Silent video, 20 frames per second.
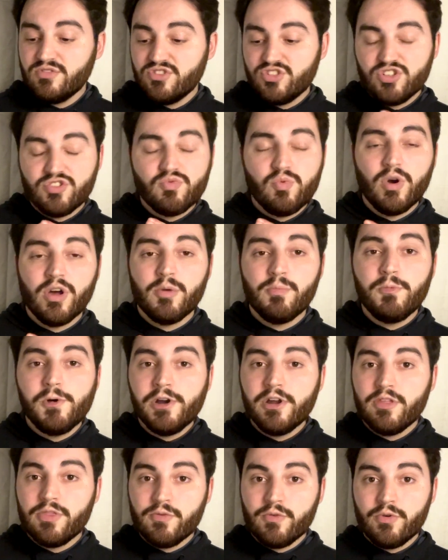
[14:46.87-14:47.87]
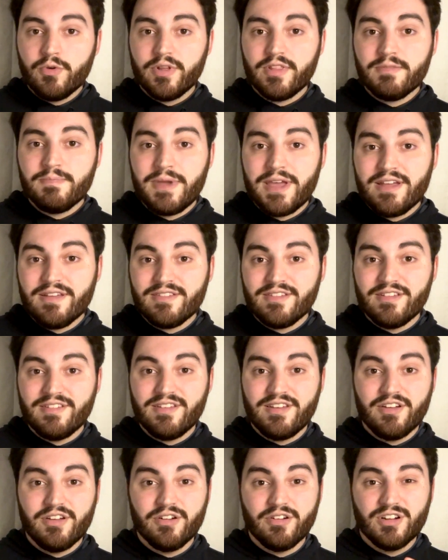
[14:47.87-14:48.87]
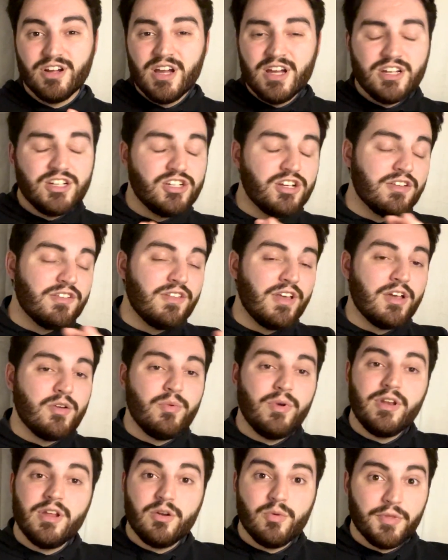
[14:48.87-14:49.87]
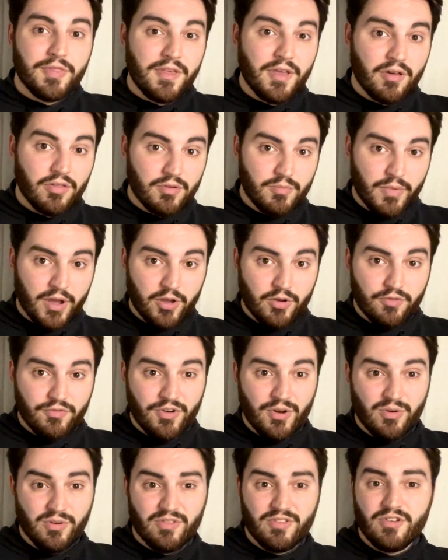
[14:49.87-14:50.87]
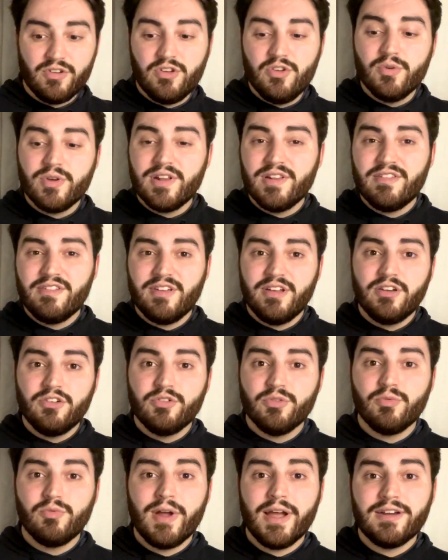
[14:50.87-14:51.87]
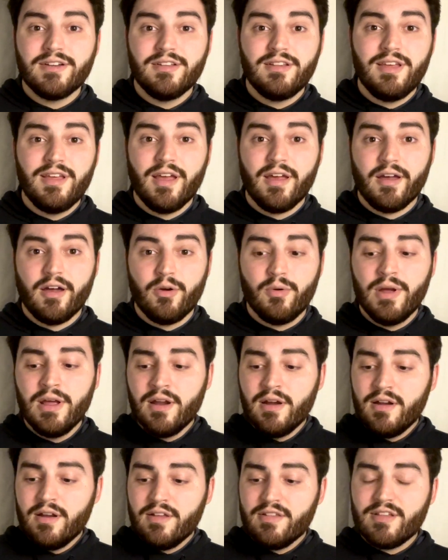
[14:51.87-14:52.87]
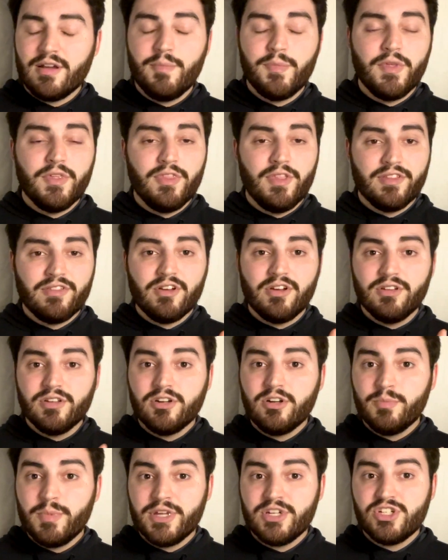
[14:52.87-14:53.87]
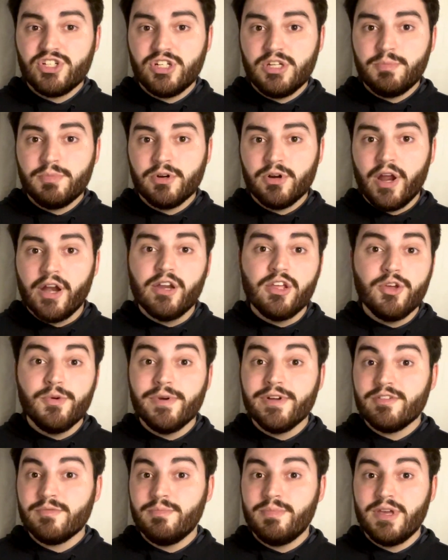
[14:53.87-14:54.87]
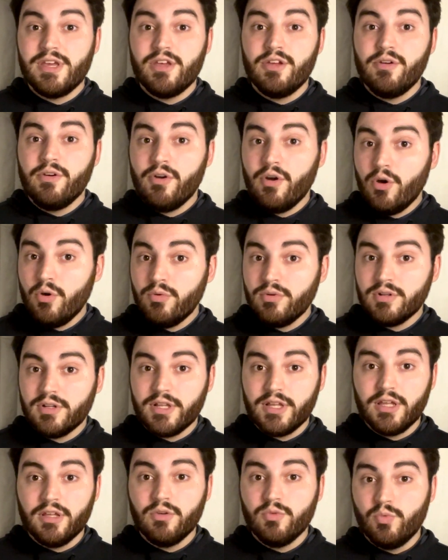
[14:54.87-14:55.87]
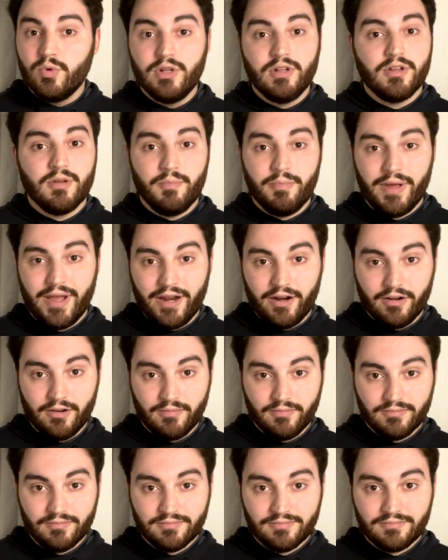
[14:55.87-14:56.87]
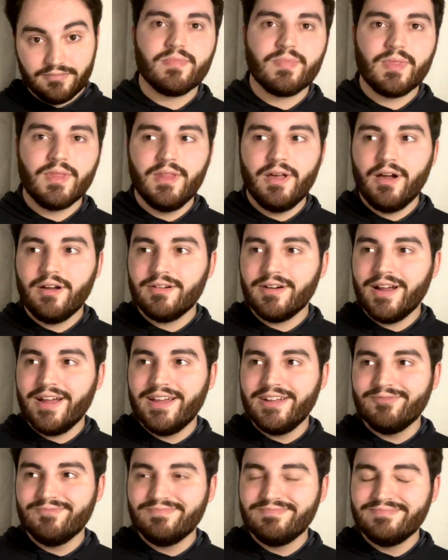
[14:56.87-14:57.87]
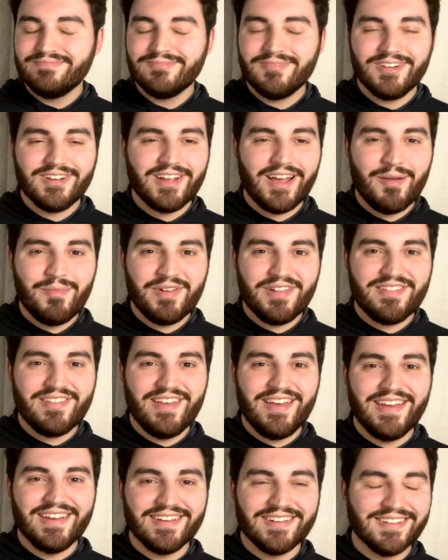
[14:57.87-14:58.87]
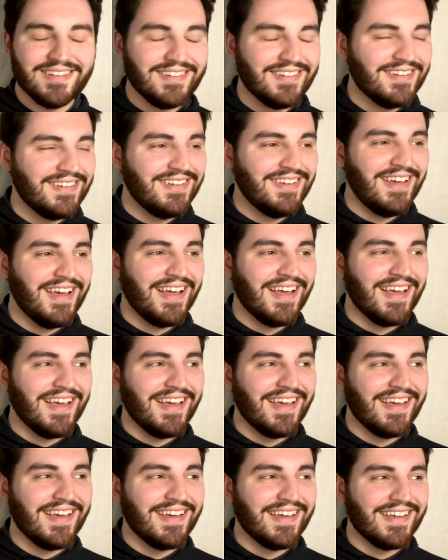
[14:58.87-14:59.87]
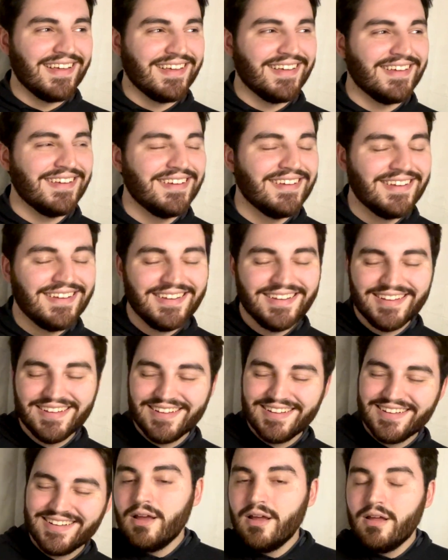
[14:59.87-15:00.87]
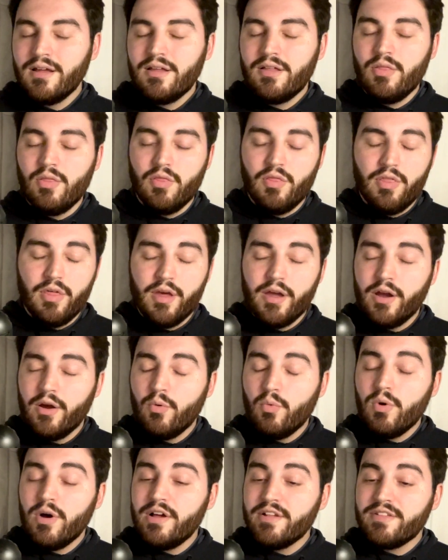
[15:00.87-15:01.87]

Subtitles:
want to put it through its paces here, just like we did with the other microphone, so you can see directly how something that's a little bit cheaper and USB only will compare. All right. Time to sing. Yay. There was